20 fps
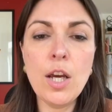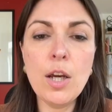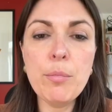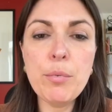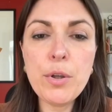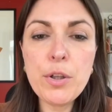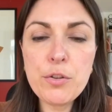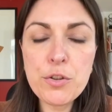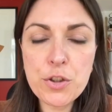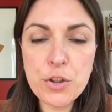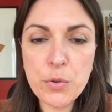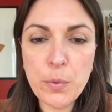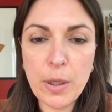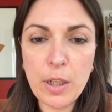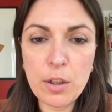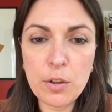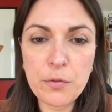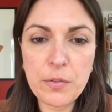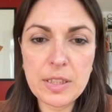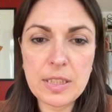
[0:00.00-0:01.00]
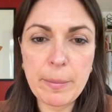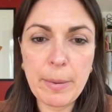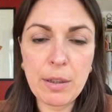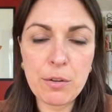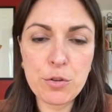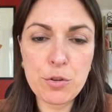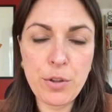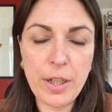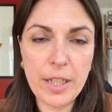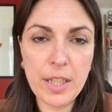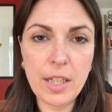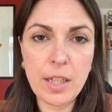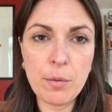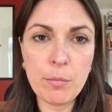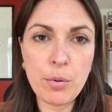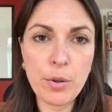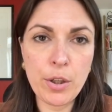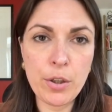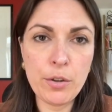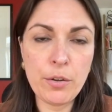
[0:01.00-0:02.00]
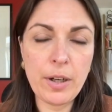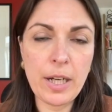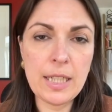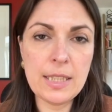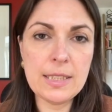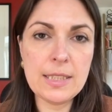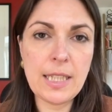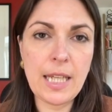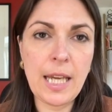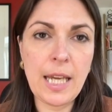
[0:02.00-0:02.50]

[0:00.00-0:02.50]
Approach 12 is about tracking progress,